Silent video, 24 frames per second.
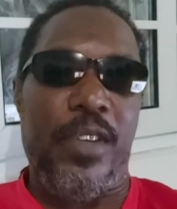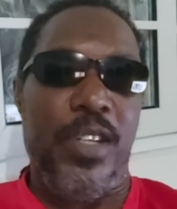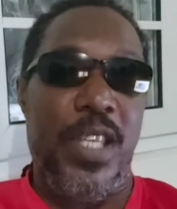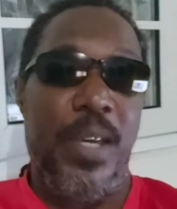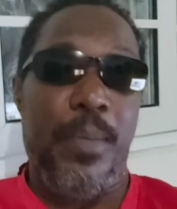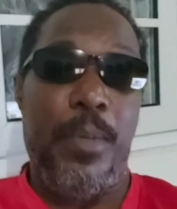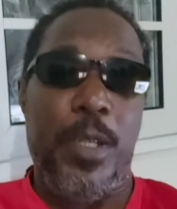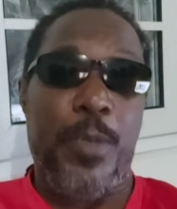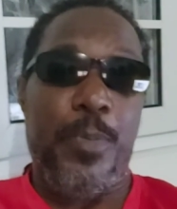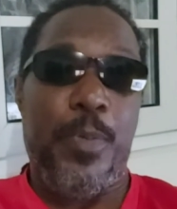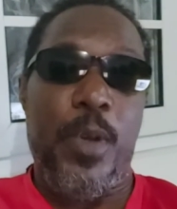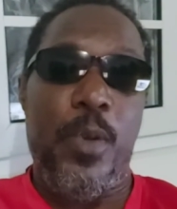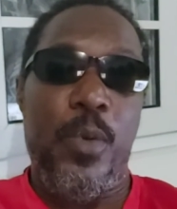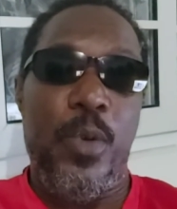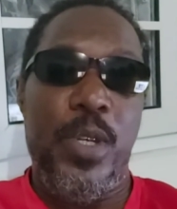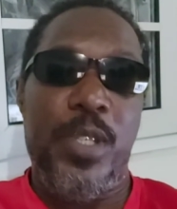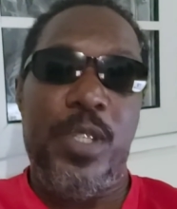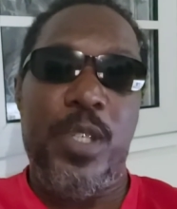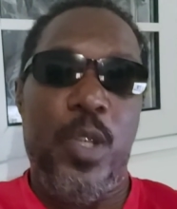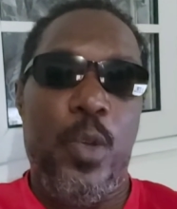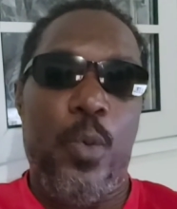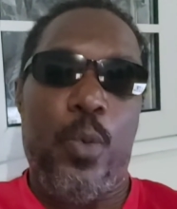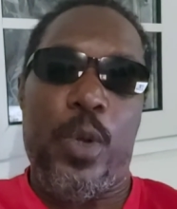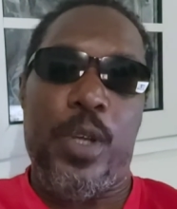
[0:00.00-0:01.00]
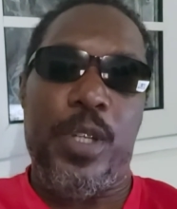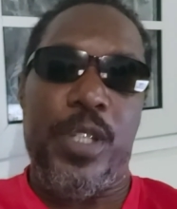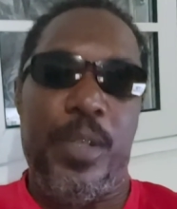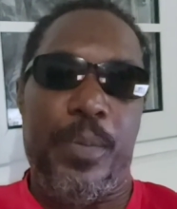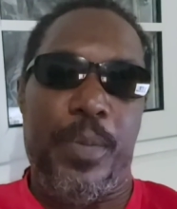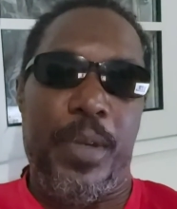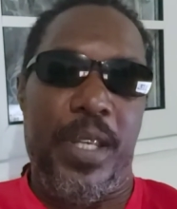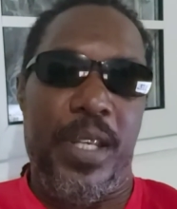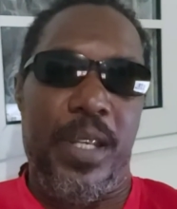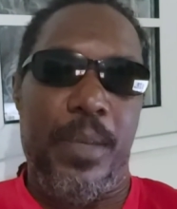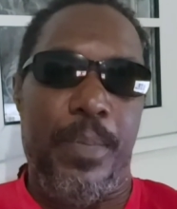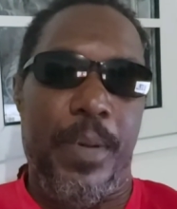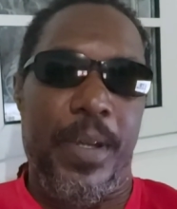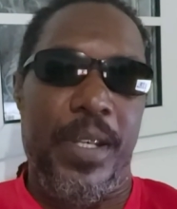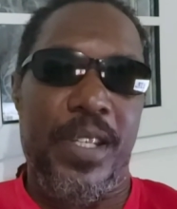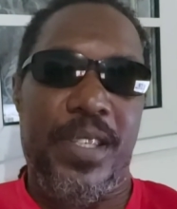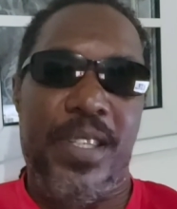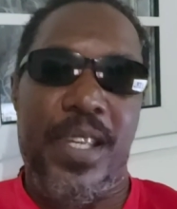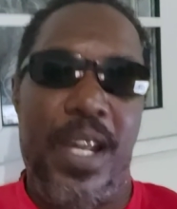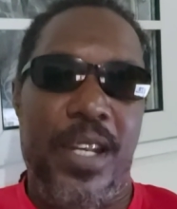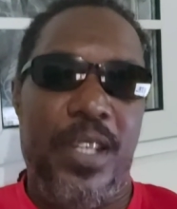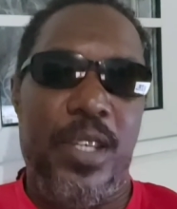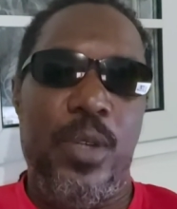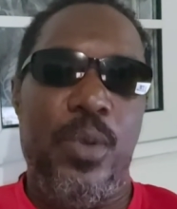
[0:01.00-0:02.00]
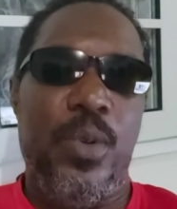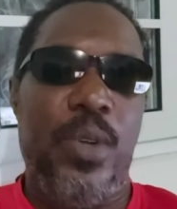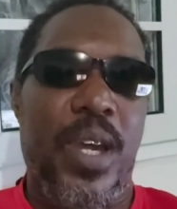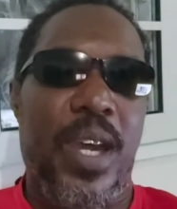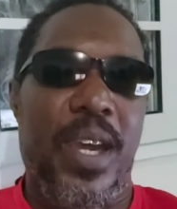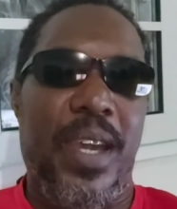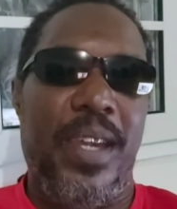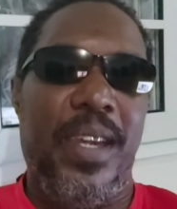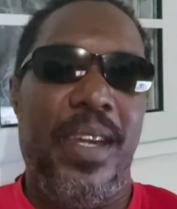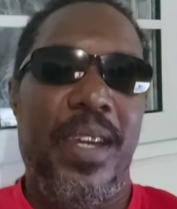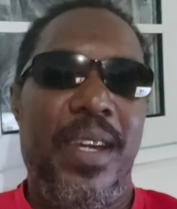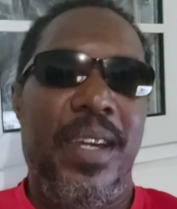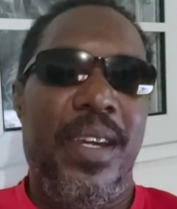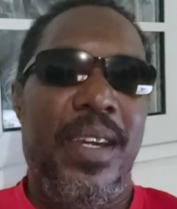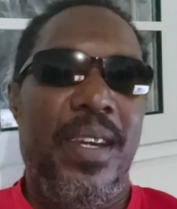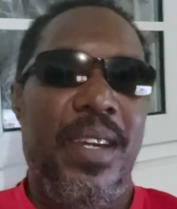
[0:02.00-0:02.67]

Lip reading: Because there must be a reason you wanted to be independent. Just like the UK.